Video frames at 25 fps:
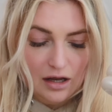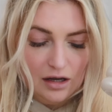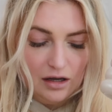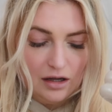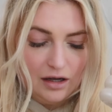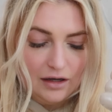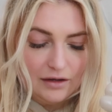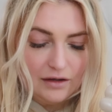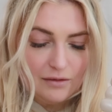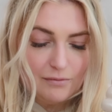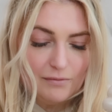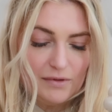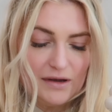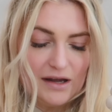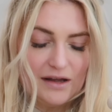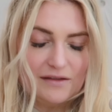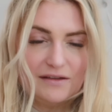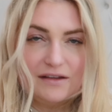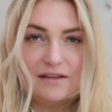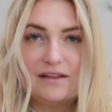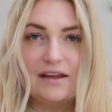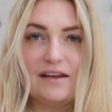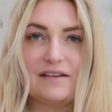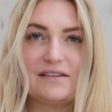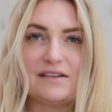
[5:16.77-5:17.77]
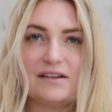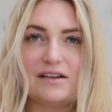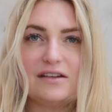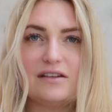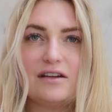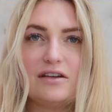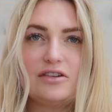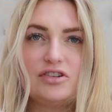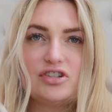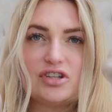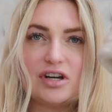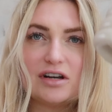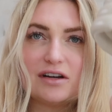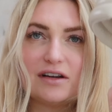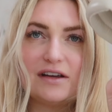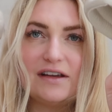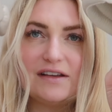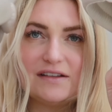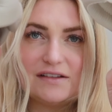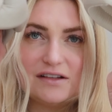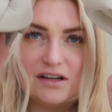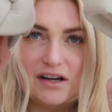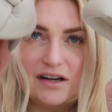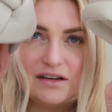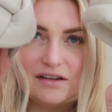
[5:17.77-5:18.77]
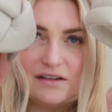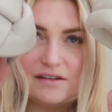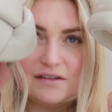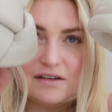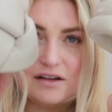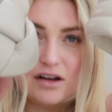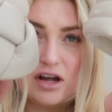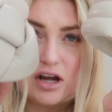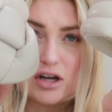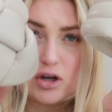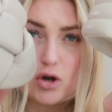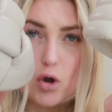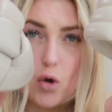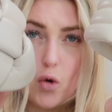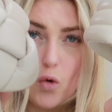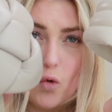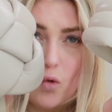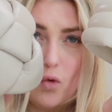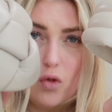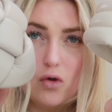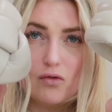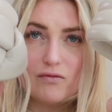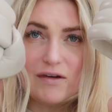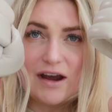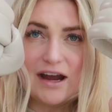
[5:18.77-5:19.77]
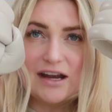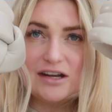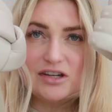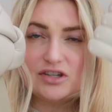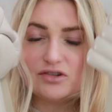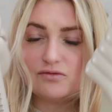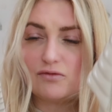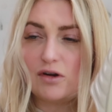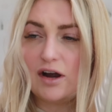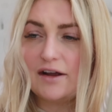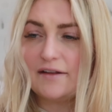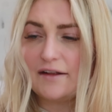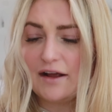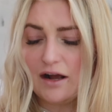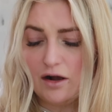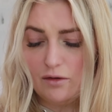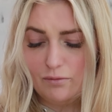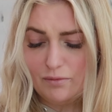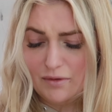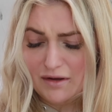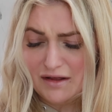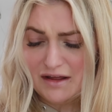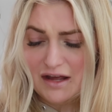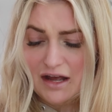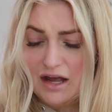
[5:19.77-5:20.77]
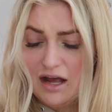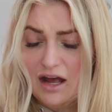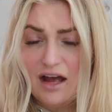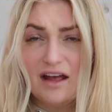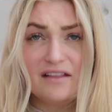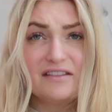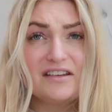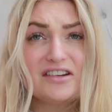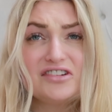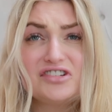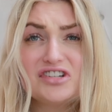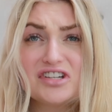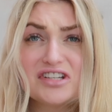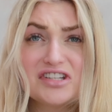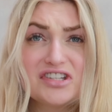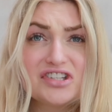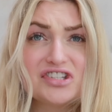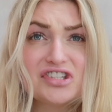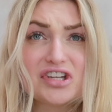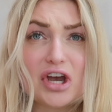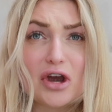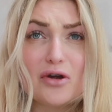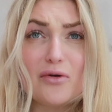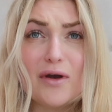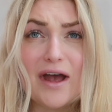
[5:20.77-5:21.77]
like compared to this and I know chunky sliders are like all the rage right now but they're just so